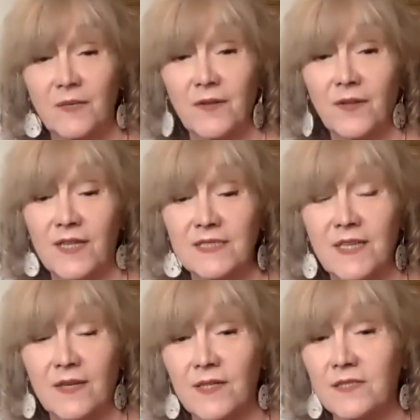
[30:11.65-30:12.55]
some of the
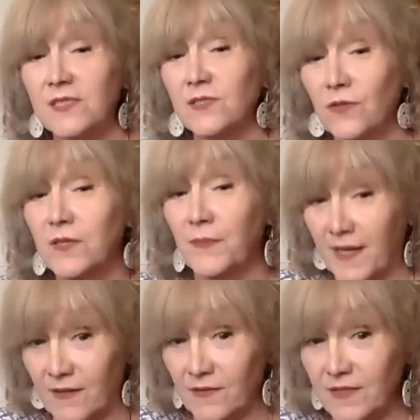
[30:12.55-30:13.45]
things I'm going to
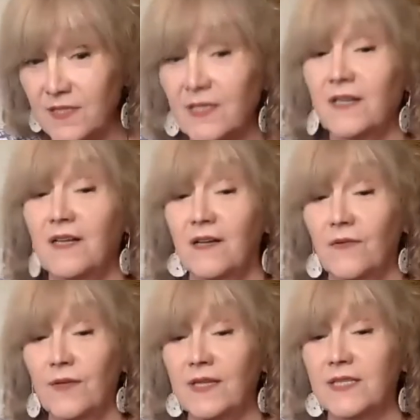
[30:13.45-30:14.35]
talk about
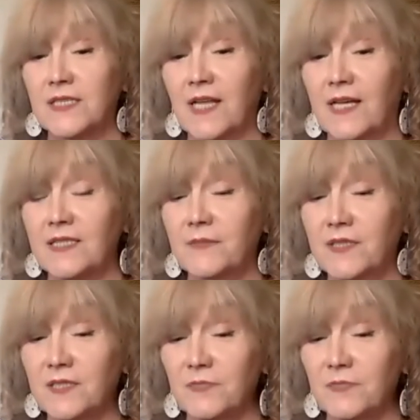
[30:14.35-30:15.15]
within the slides.